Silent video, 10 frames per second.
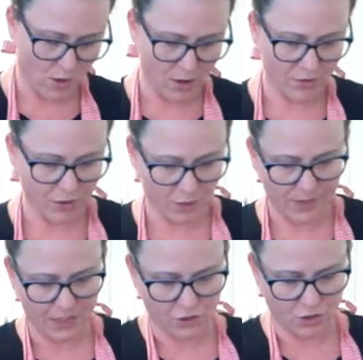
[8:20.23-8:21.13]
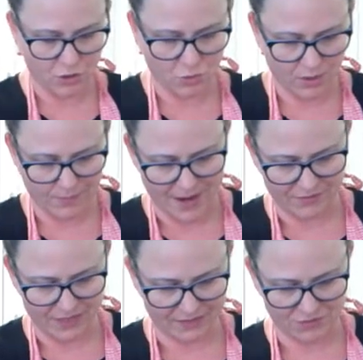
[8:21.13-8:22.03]
well though, because you don't want to have
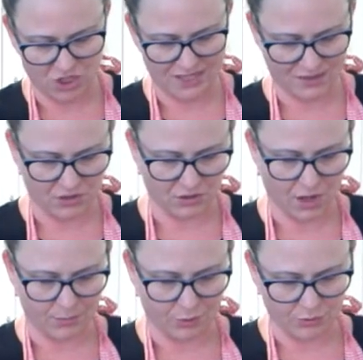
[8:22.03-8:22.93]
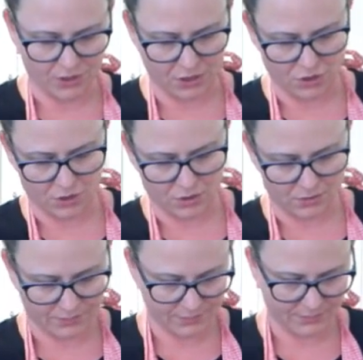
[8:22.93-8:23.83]
like cheese globules in your
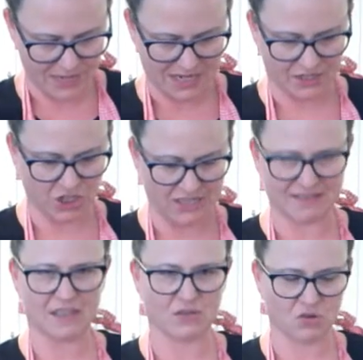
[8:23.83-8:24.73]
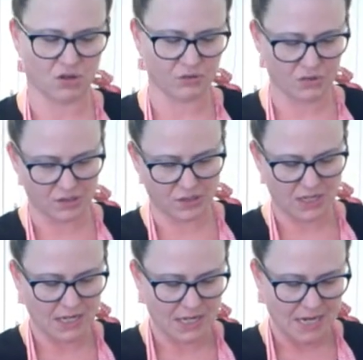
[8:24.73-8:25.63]
mac and cheese. That's gross.
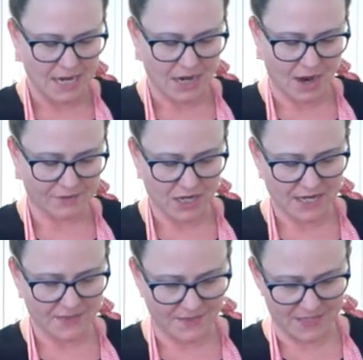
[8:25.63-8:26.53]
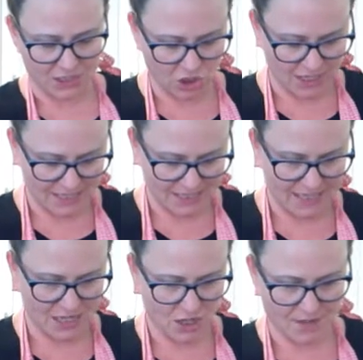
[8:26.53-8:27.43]
Now after I get this cheese in
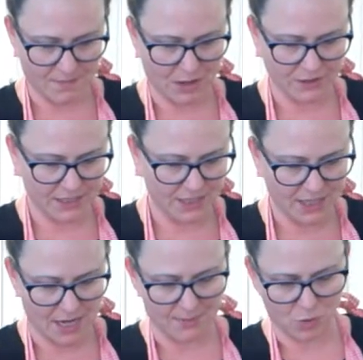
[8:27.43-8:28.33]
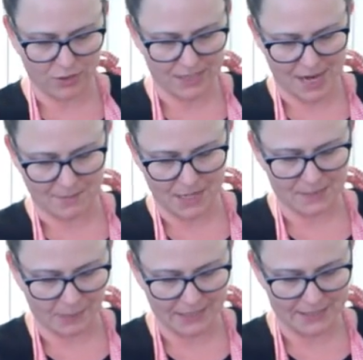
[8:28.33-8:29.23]
here and melted, I'm going to add my
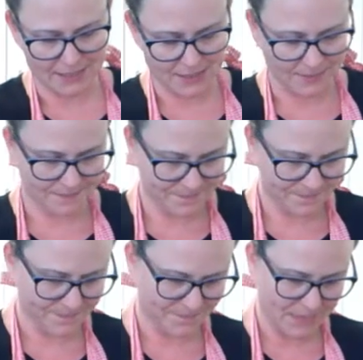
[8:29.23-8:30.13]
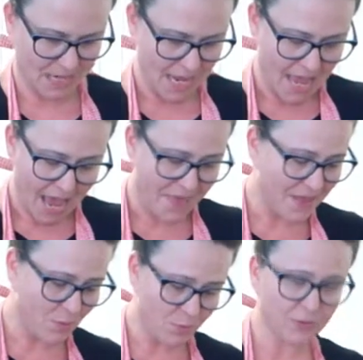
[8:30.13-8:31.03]
spices. And
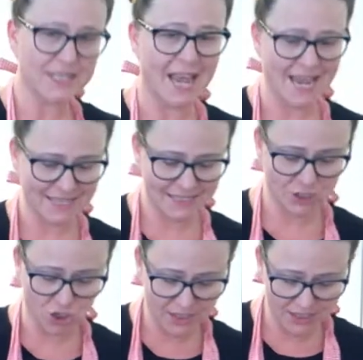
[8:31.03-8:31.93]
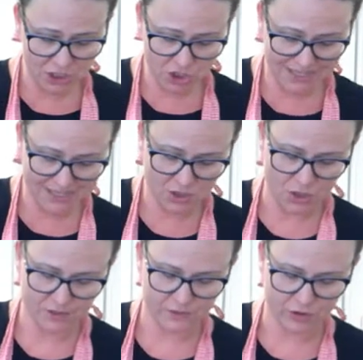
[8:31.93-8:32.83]
then we will taste just the cheese
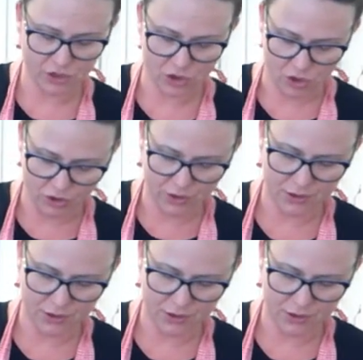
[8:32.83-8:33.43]
sauce for salt